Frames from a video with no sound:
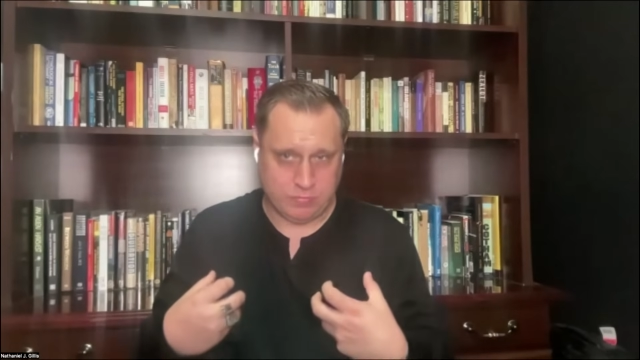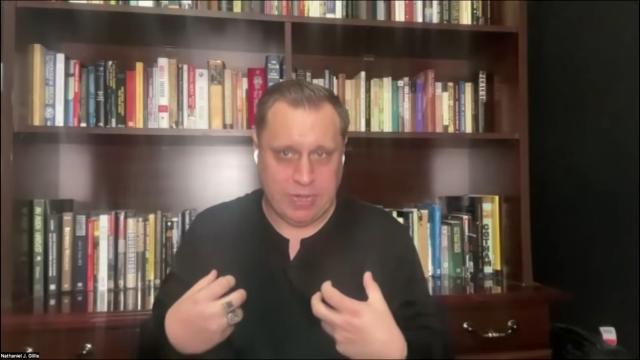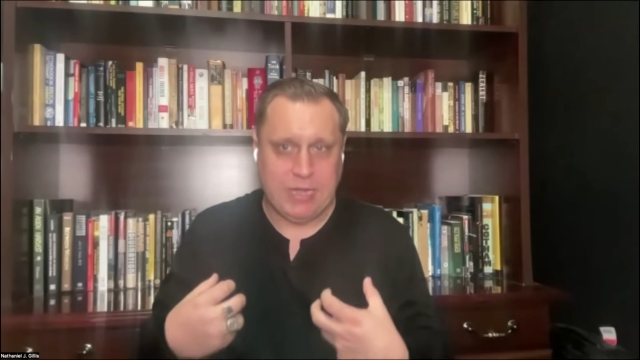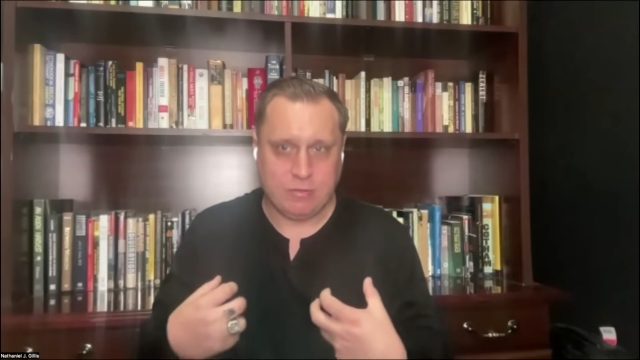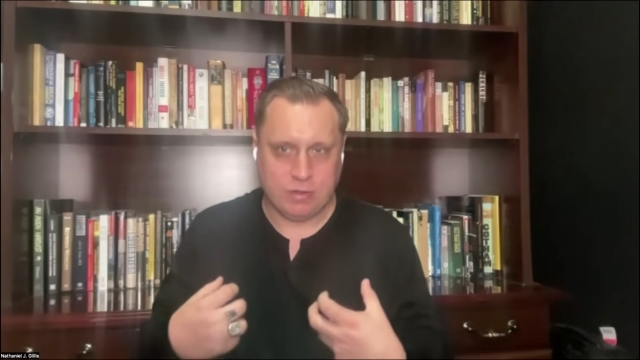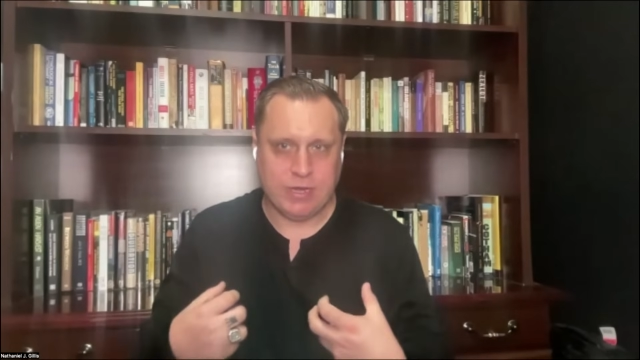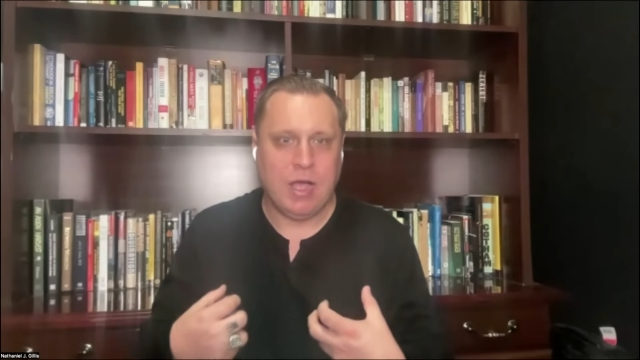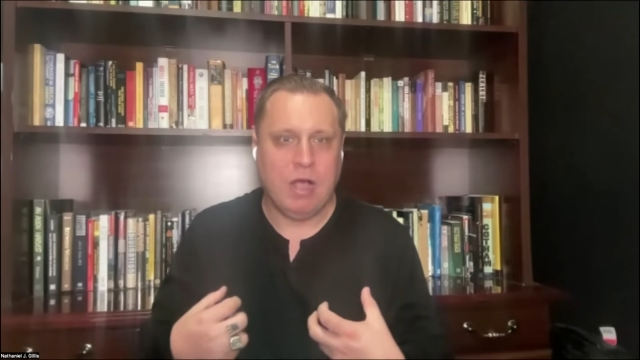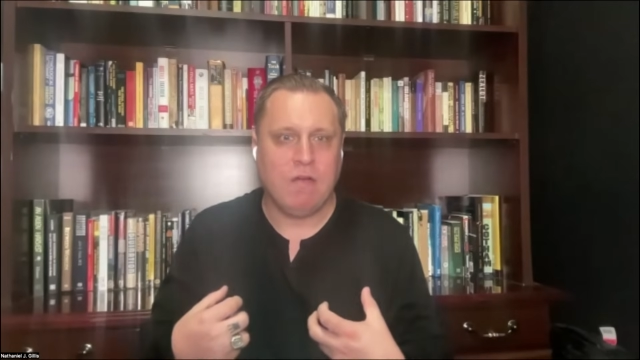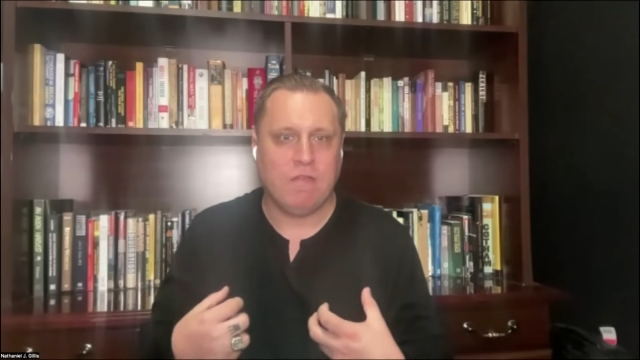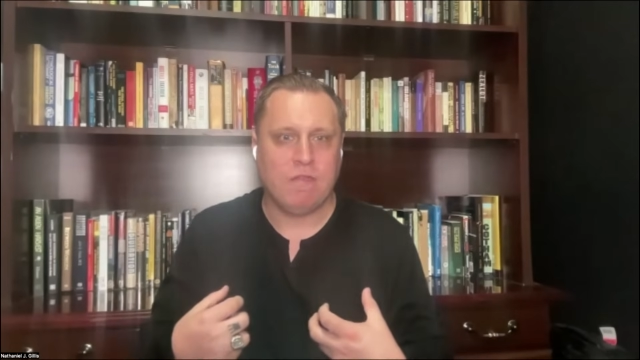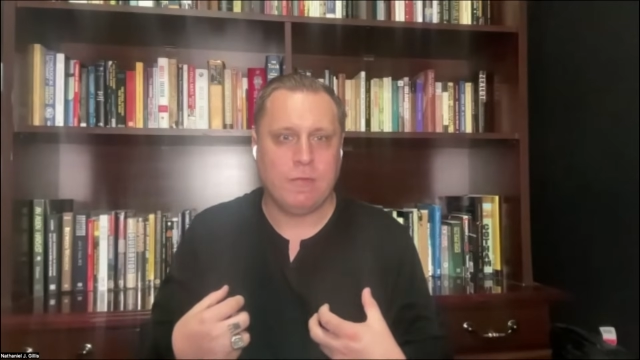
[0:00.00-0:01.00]
ignorant
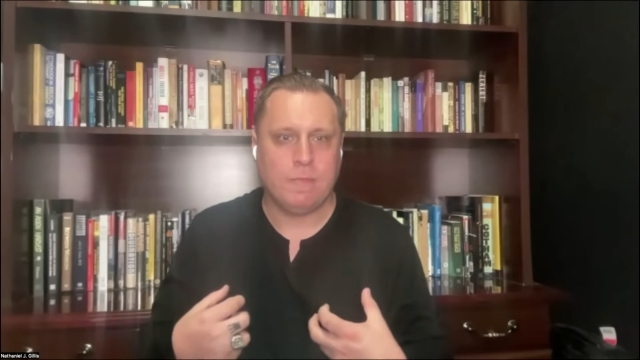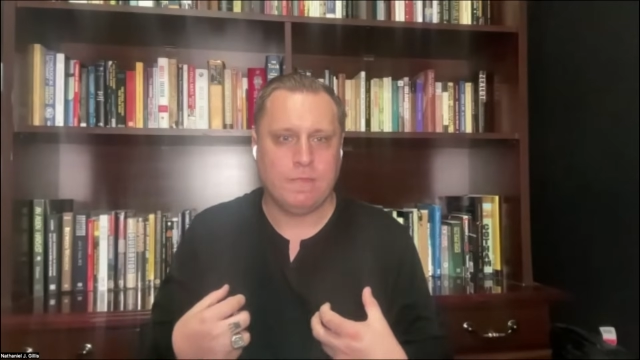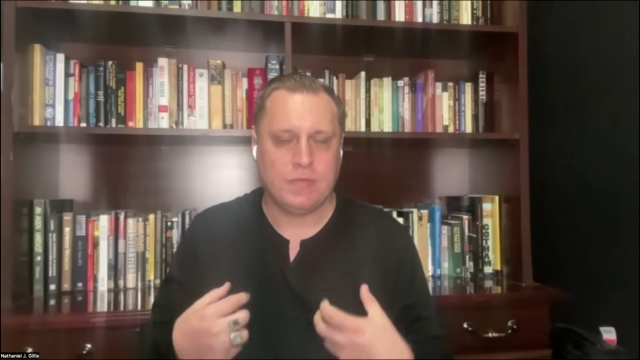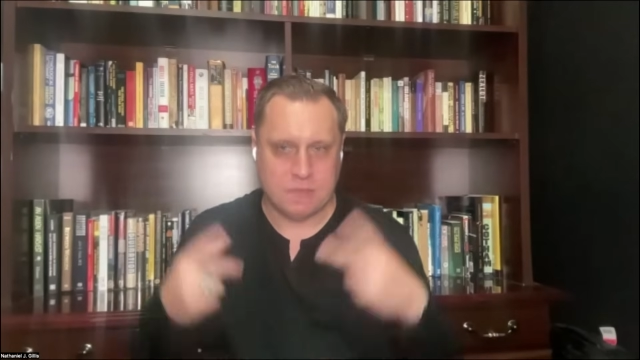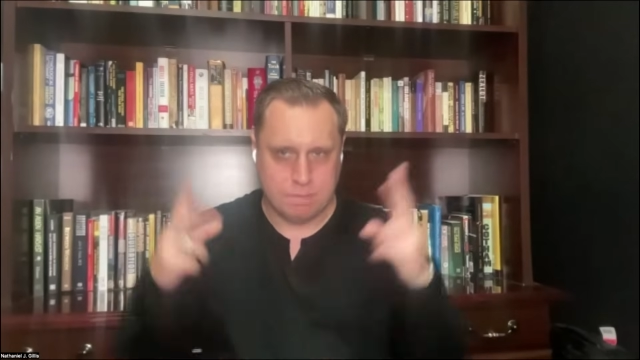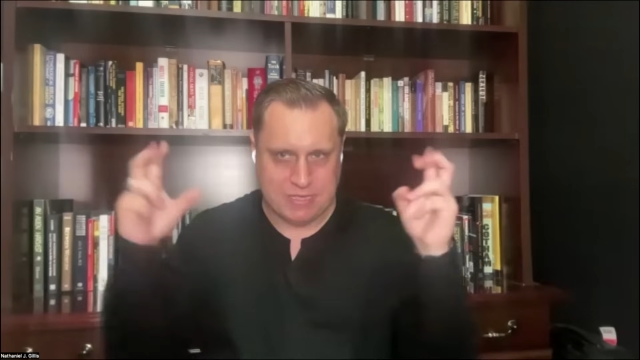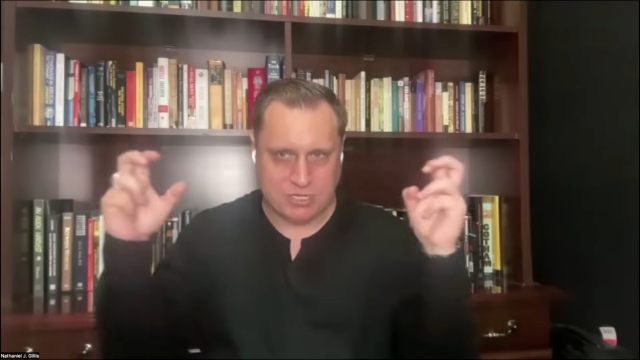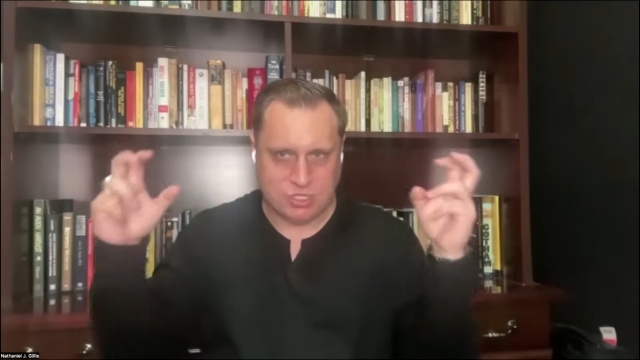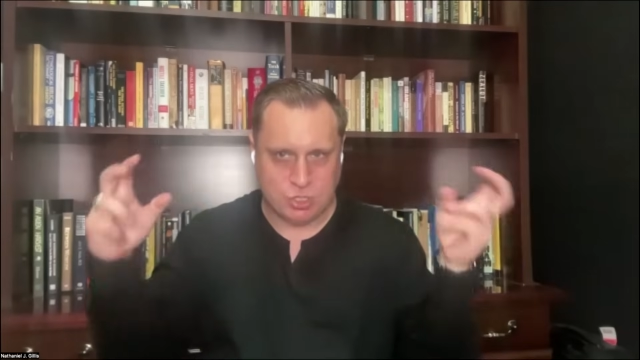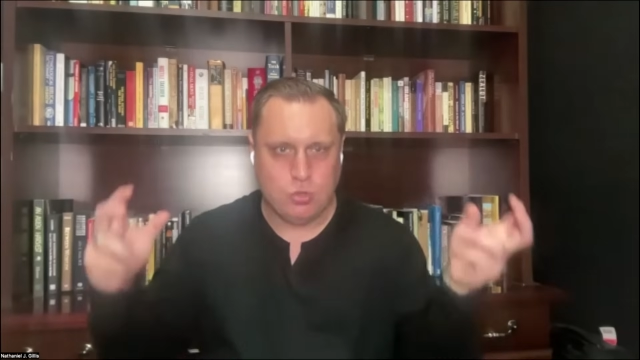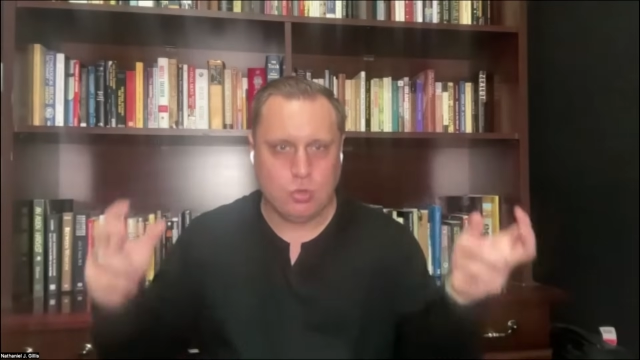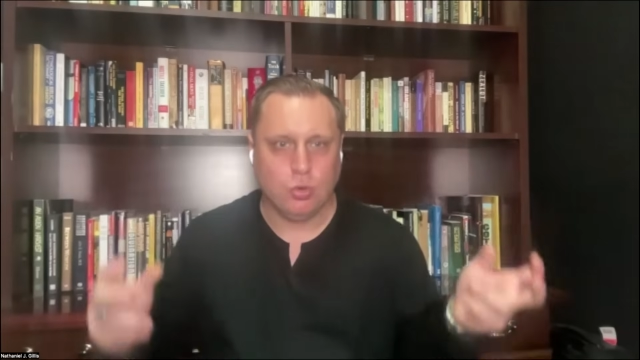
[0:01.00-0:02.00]
of is being
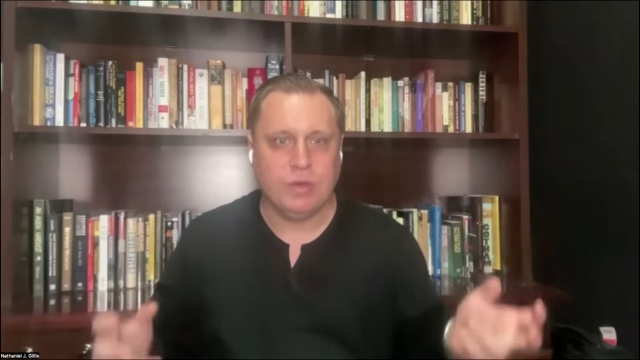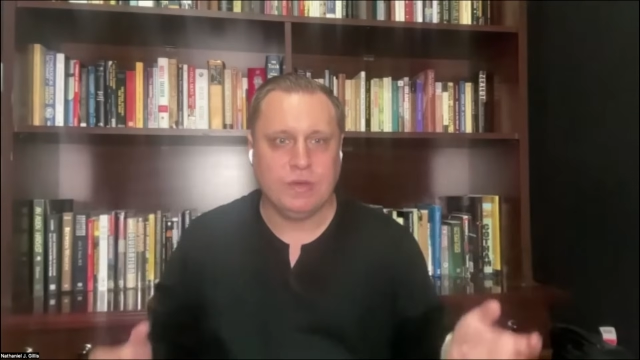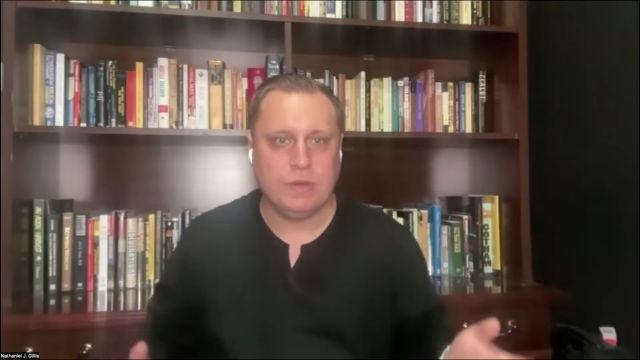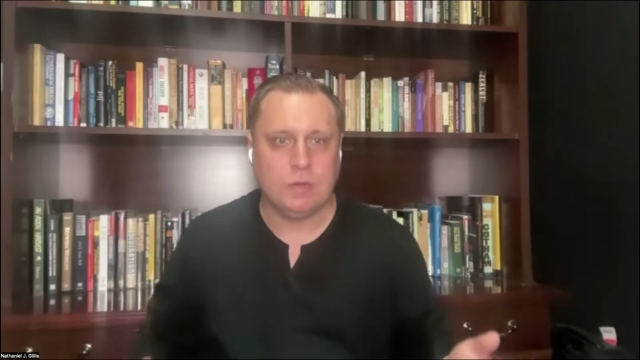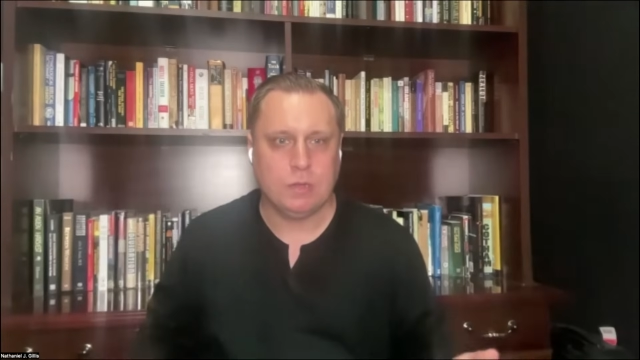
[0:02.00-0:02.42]
tuned.